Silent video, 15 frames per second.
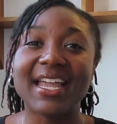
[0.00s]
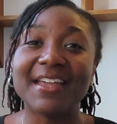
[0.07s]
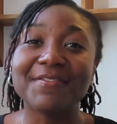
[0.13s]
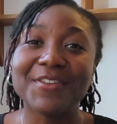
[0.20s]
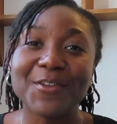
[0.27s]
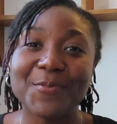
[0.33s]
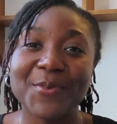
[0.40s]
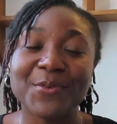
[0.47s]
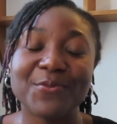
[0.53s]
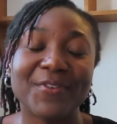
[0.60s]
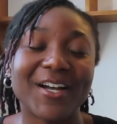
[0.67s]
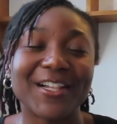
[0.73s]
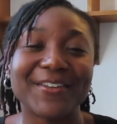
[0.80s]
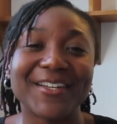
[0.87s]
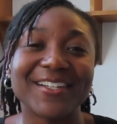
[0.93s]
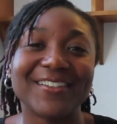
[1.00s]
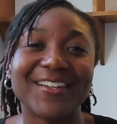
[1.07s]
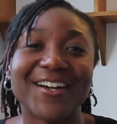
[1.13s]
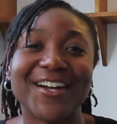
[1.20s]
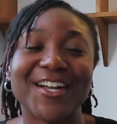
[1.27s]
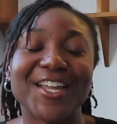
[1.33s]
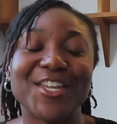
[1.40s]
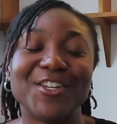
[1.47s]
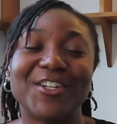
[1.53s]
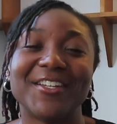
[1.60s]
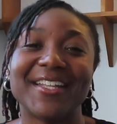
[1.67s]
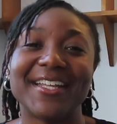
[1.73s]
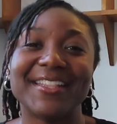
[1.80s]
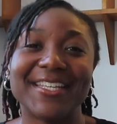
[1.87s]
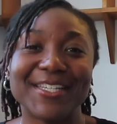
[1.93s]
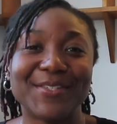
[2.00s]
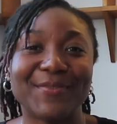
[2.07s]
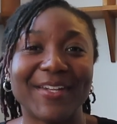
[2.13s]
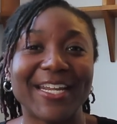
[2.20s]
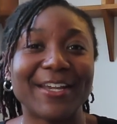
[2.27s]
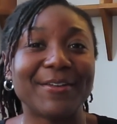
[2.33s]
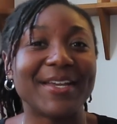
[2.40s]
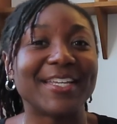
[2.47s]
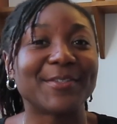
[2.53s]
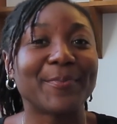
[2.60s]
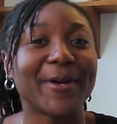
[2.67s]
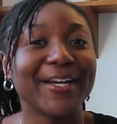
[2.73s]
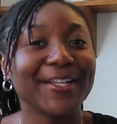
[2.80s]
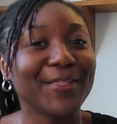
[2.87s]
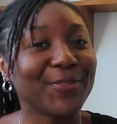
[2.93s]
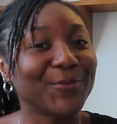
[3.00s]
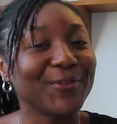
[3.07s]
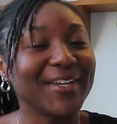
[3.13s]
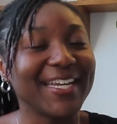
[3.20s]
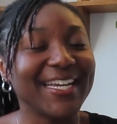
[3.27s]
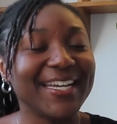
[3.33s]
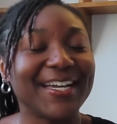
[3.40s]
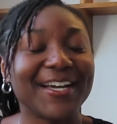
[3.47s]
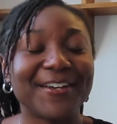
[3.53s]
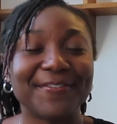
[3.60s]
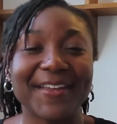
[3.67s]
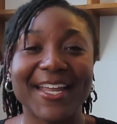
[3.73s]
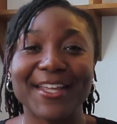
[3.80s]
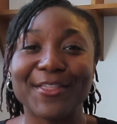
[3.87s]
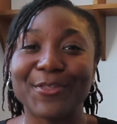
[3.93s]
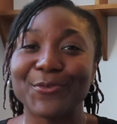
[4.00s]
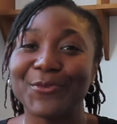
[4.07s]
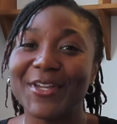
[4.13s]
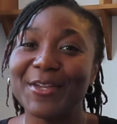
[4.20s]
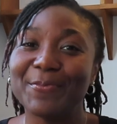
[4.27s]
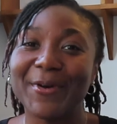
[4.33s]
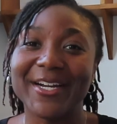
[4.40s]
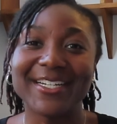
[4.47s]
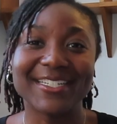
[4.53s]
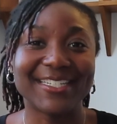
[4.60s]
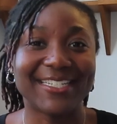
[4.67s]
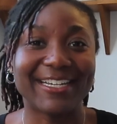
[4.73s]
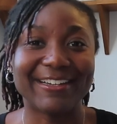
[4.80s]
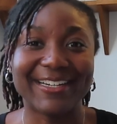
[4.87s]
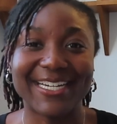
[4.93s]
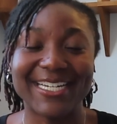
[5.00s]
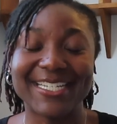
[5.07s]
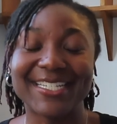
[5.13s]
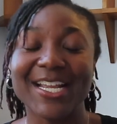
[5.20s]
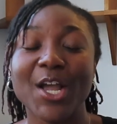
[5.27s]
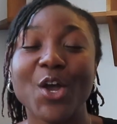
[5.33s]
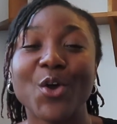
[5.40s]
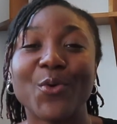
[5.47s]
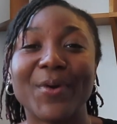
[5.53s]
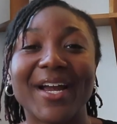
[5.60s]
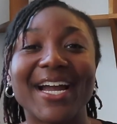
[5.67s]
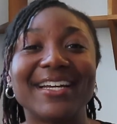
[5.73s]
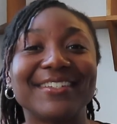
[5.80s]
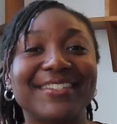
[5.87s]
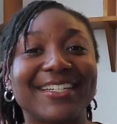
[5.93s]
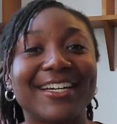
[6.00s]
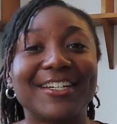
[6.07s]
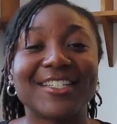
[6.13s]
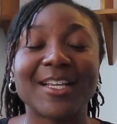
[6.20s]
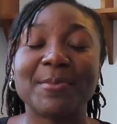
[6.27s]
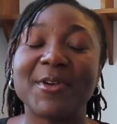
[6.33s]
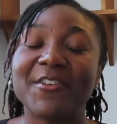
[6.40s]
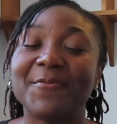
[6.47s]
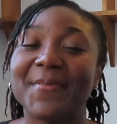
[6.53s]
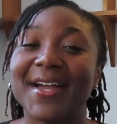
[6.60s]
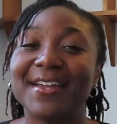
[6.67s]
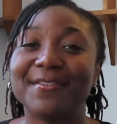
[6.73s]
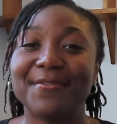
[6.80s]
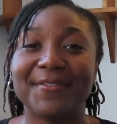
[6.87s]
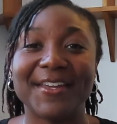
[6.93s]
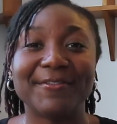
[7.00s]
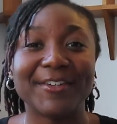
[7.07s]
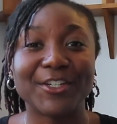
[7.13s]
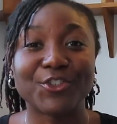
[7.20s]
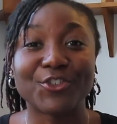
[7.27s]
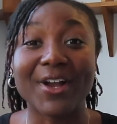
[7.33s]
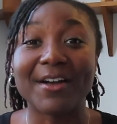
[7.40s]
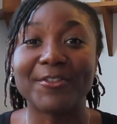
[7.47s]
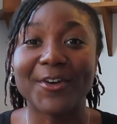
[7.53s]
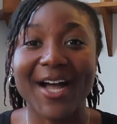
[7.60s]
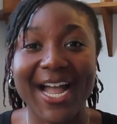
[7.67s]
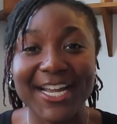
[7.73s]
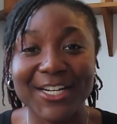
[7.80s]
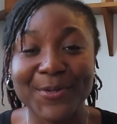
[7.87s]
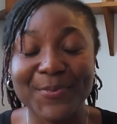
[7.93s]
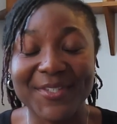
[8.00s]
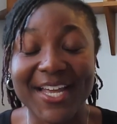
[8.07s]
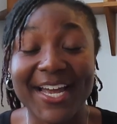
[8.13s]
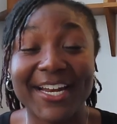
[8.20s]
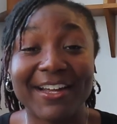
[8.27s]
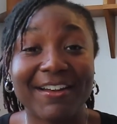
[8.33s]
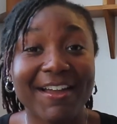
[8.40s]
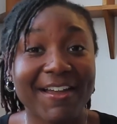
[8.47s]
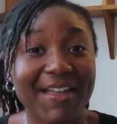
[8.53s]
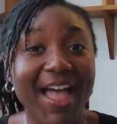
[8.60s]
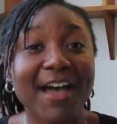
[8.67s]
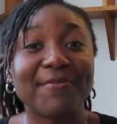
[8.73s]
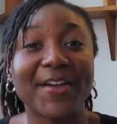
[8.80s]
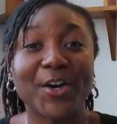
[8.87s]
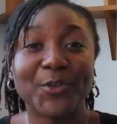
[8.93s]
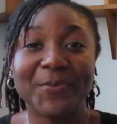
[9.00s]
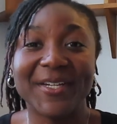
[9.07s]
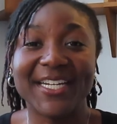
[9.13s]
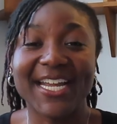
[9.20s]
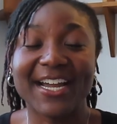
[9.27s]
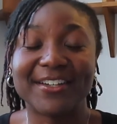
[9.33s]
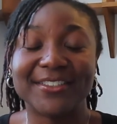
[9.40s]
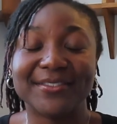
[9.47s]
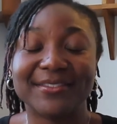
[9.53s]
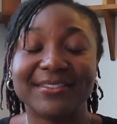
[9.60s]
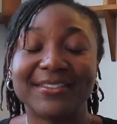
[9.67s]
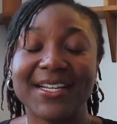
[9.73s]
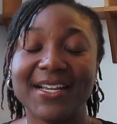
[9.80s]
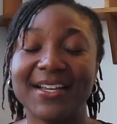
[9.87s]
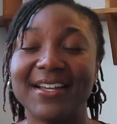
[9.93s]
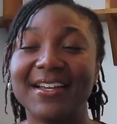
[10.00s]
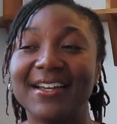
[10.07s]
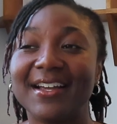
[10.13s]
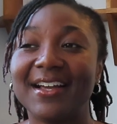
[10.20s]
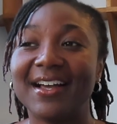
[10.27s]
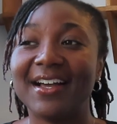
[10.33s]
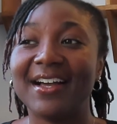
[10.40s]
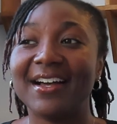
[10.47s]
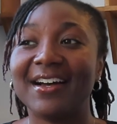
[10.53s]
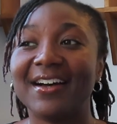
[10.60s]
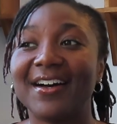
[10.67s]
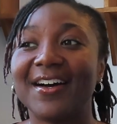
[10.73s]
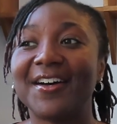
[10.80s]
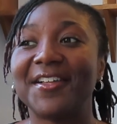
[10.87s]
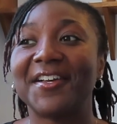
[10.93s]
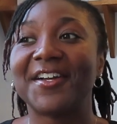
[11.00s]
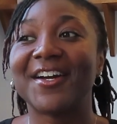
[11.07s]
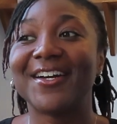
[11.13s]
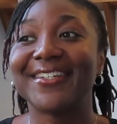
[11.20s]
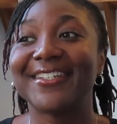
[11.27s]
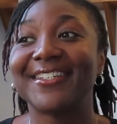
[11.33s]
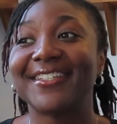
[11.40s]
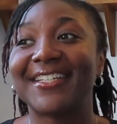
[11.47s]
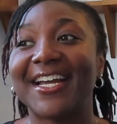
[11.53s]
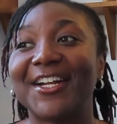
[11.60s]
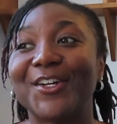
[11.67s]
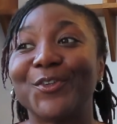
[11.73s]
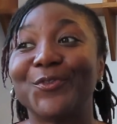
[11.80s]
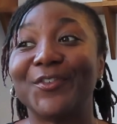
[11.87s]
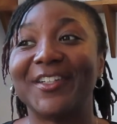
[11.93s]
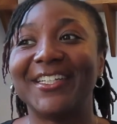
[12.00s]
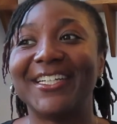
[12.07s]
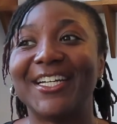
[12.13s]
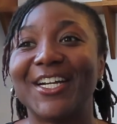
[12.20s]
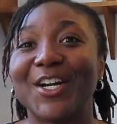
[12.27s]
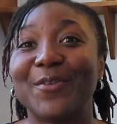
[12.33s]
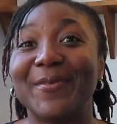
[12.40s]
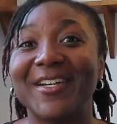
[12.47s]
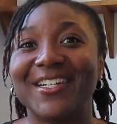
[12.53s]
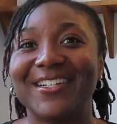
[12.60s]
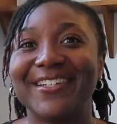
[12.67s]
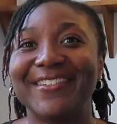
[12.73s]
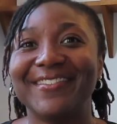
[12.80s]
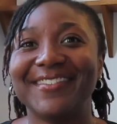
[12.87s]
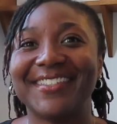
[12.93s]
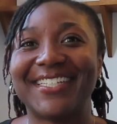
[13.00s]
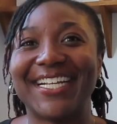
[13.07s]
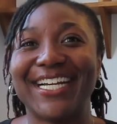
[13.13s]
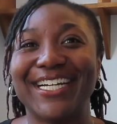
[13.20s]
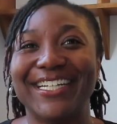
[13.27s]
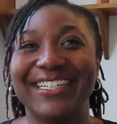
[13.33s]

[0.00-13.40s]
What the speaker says: If you've been following along, you know that this video is part 3 of a 3-part series where I share some of my favorite travel items that have held me down. The cars outside are really getting on my nerves.